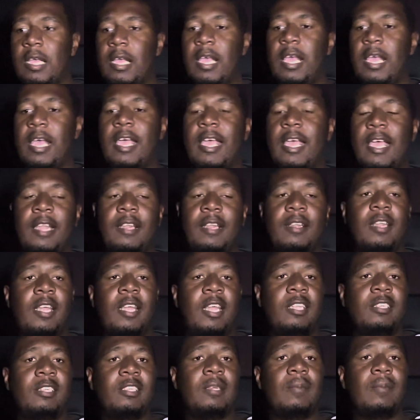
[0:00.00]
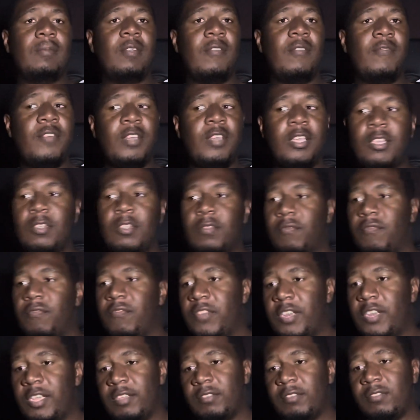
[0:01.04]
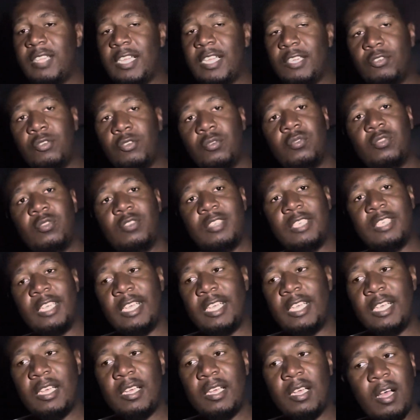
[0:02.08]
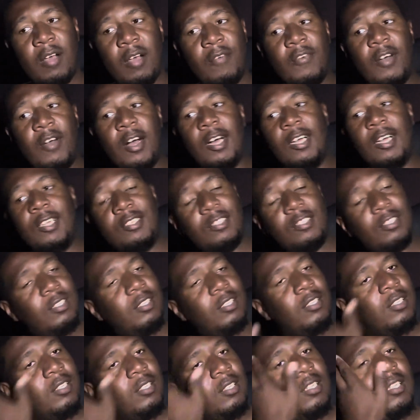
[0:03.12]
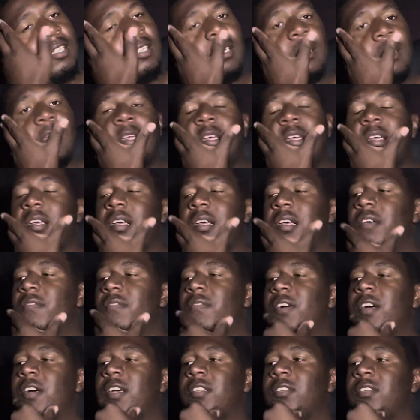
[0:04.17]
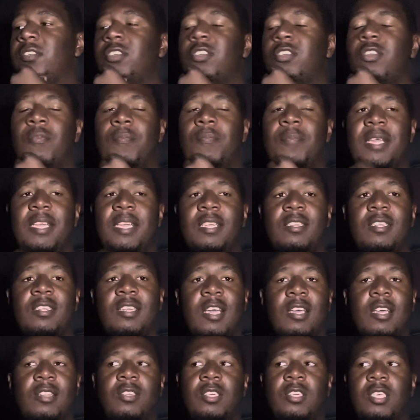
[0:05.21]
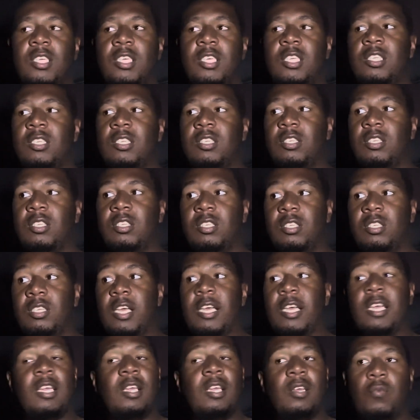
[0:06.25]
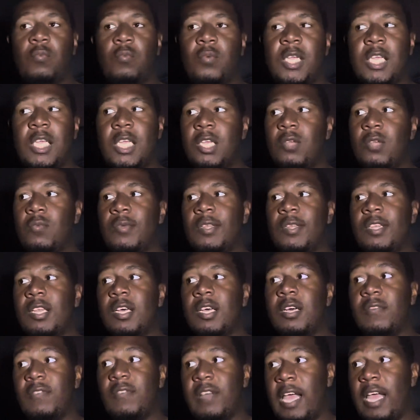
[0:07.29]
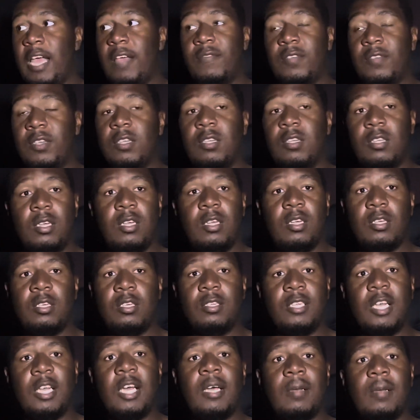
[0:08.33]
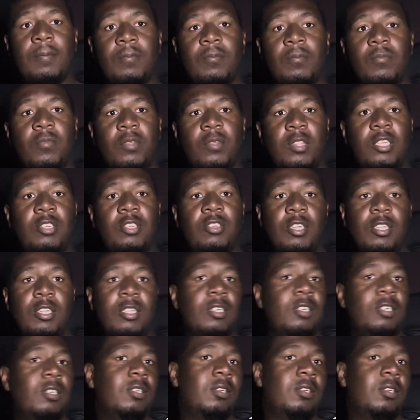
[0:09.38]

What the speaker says: And some of the videos that you see of us, you know, being together, it is like we love having a good time with each other.